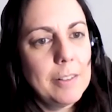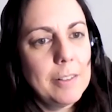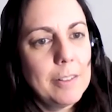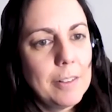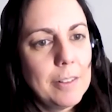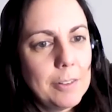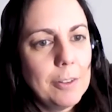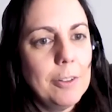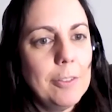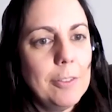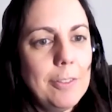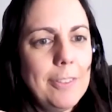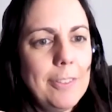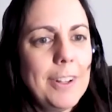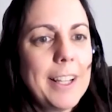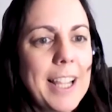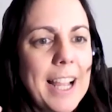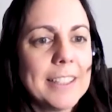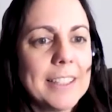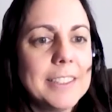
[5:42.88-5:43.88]
sort of
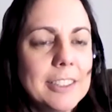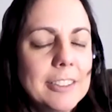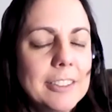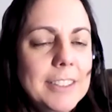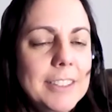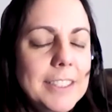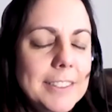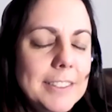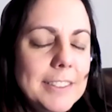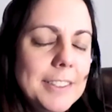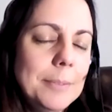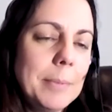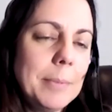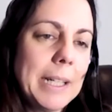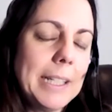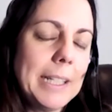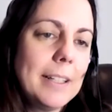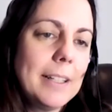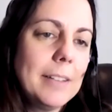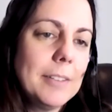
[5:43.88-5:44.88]
categories. You
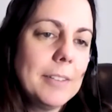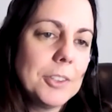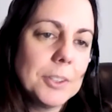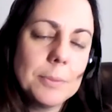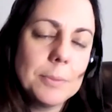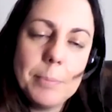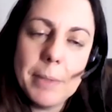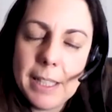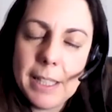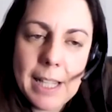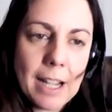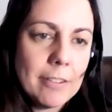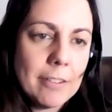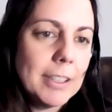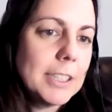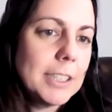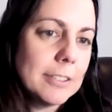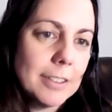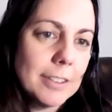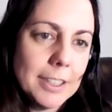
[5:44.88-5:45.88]
may just be
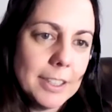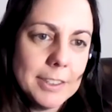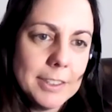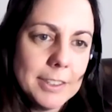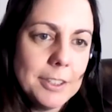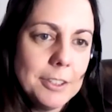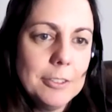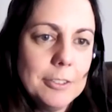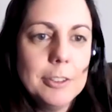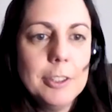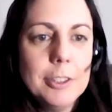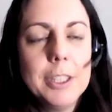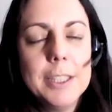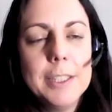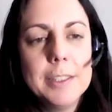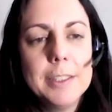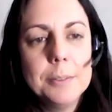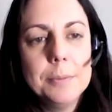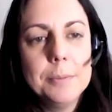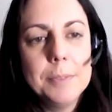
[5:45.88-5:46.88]
characterizing your
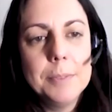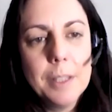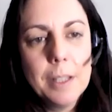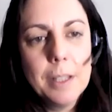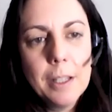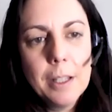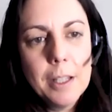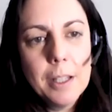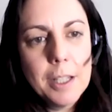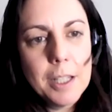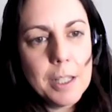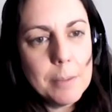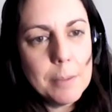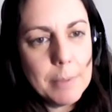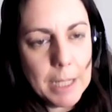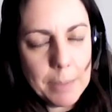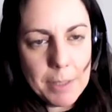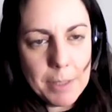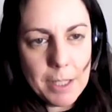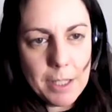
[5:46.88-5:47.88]
organisms. You
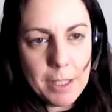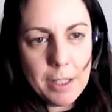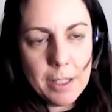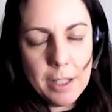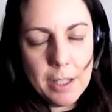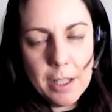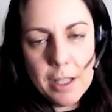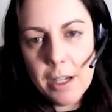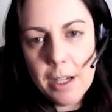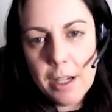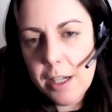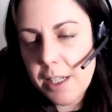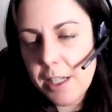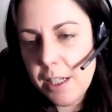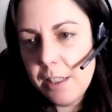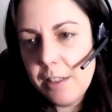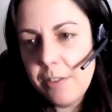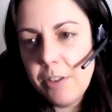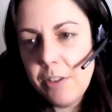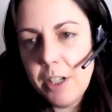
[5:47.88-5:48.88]
may be
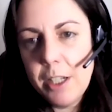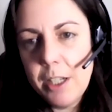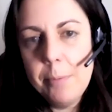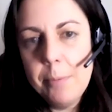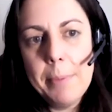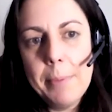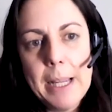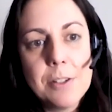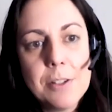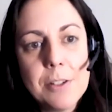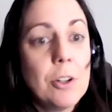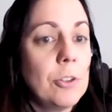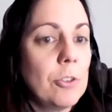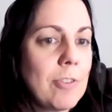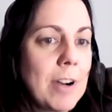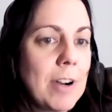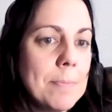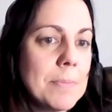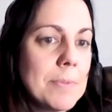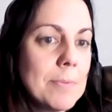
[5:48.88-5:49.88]
identifying based on
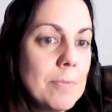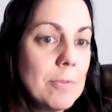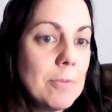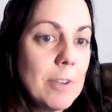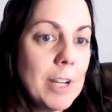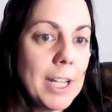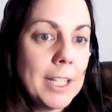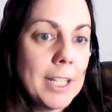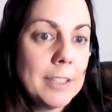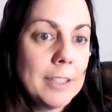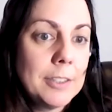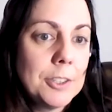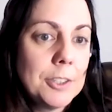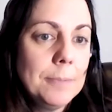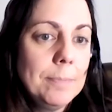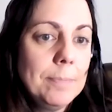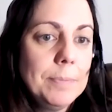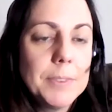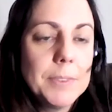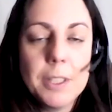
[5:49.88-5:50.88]
gram reaction,
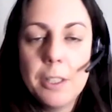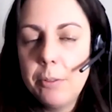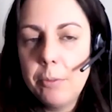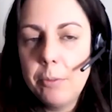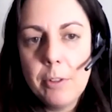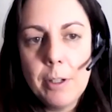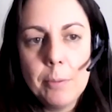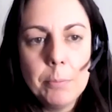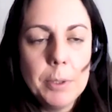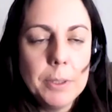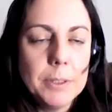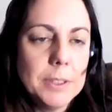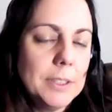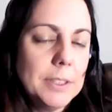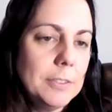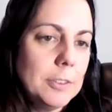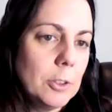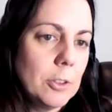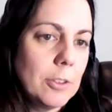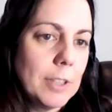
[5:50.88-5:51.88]
so gram
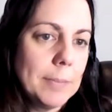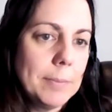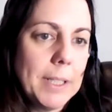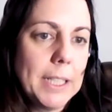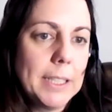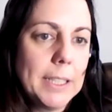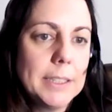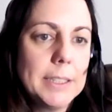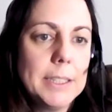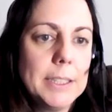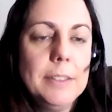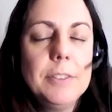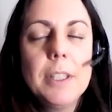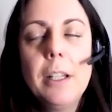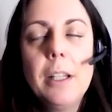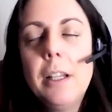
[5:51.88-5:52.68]
positives or gram negatives.